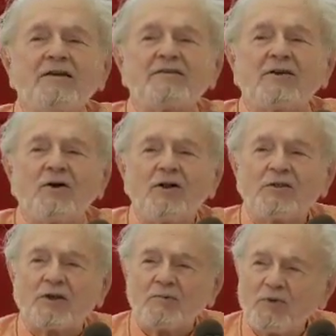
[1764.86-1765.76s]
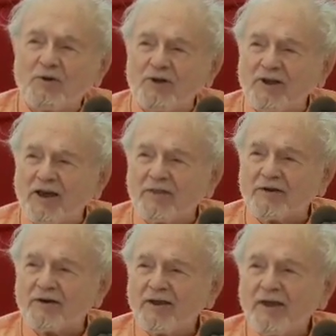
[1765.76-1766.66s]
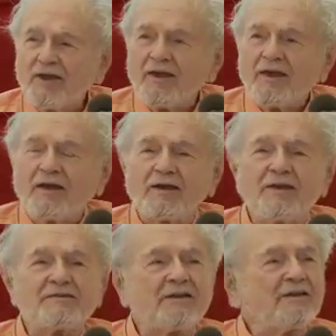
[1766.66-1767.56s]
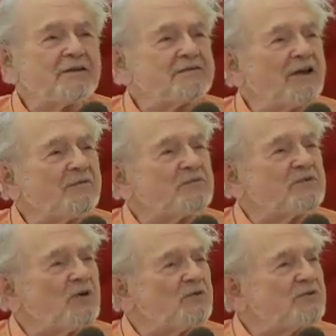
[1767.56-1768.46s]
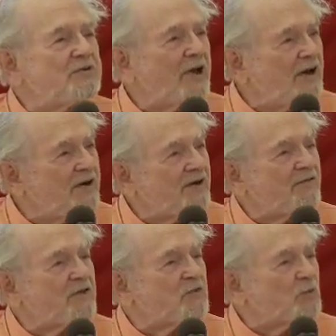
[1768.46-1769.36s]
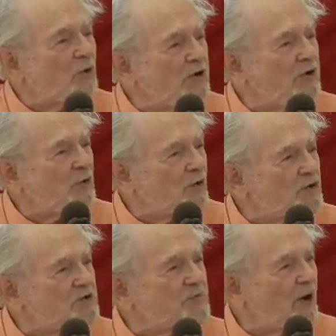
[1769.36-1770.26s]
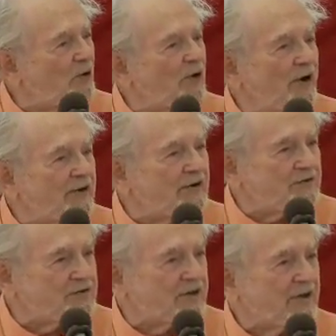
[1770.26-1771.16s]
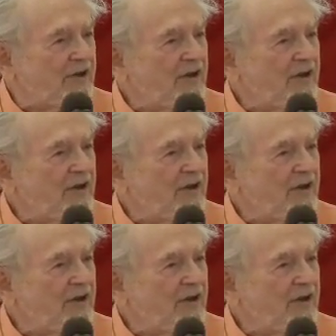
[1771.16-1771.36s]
I called the community together, and I said, listen, I'm so tired of this one horsepower energy.